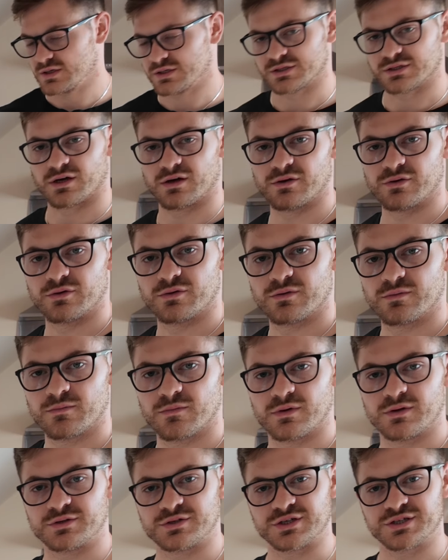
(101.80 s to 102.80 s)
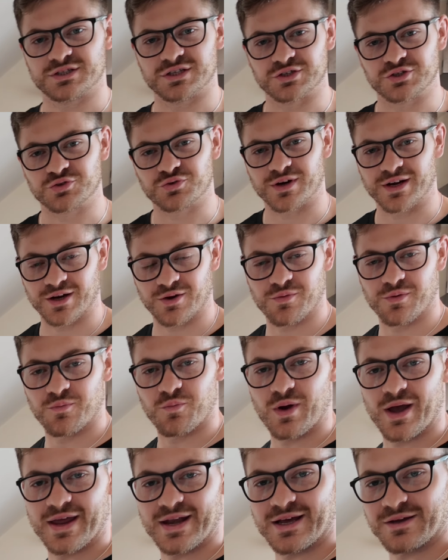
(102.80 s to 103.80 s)
So just a trick when
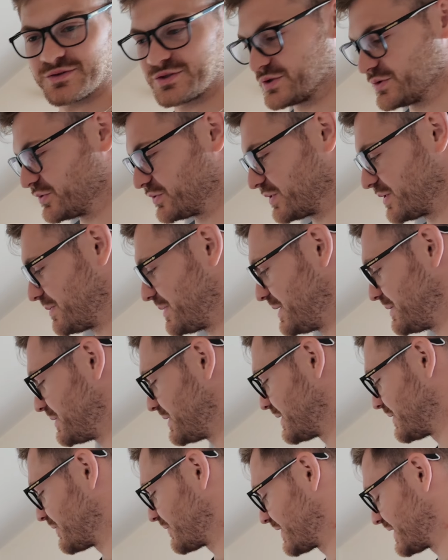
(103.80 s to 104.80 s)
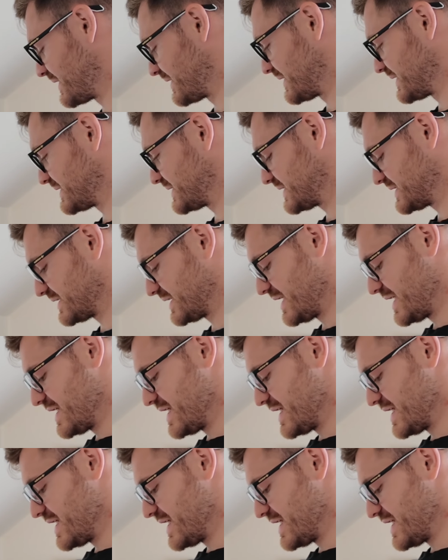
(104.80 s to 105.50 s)
weighing out salt that people don't realize